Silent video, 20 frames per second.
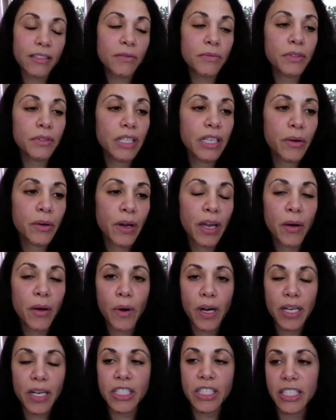that's a really great
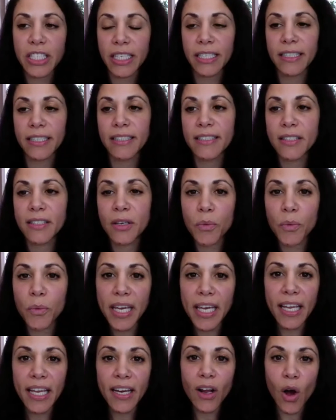question. So we
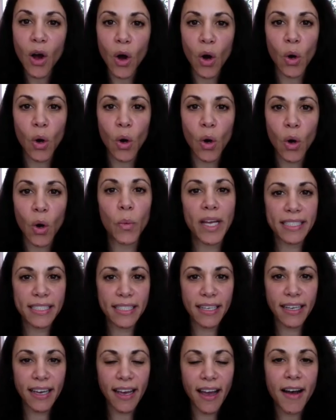can
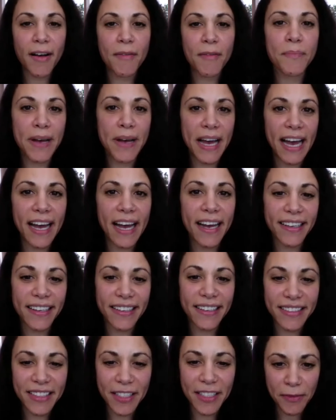always come back
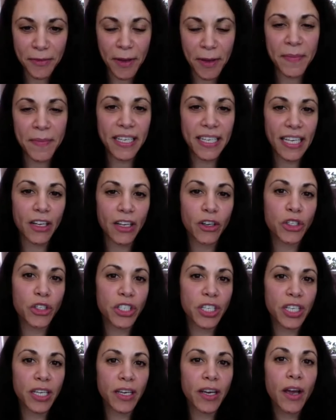to feminine
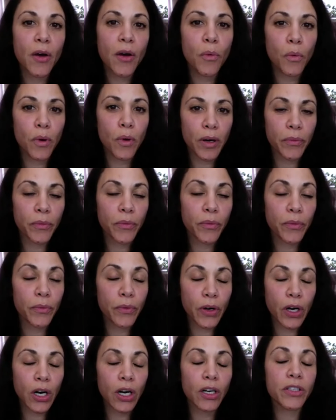energy in
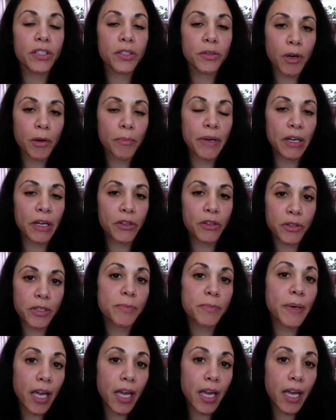regards to our boundaries
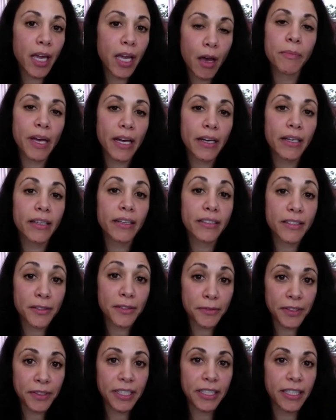by coming back
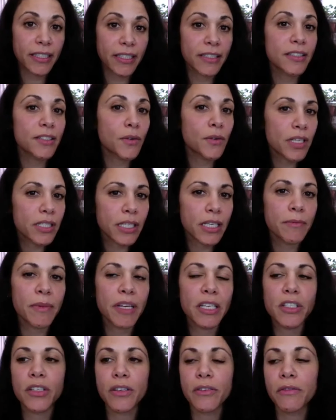to feelings. So as I
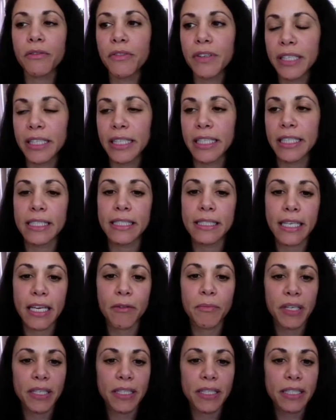mentioned, feeling
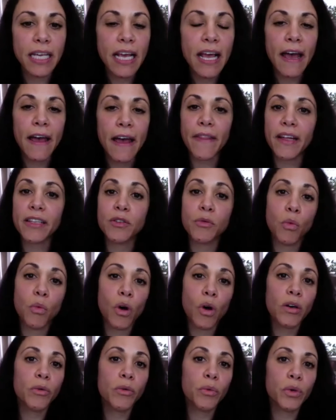statements, and that's
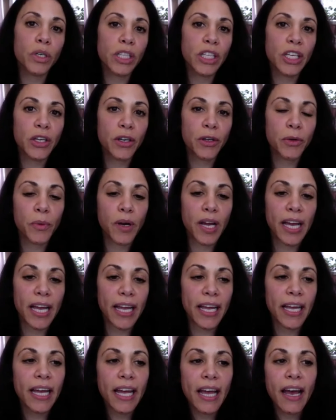one really good
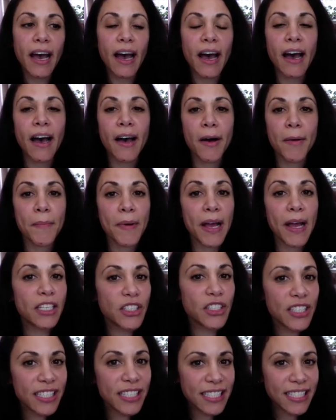way. And
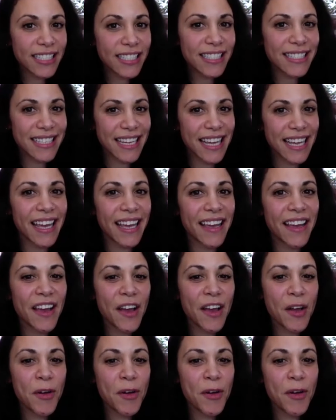just to stay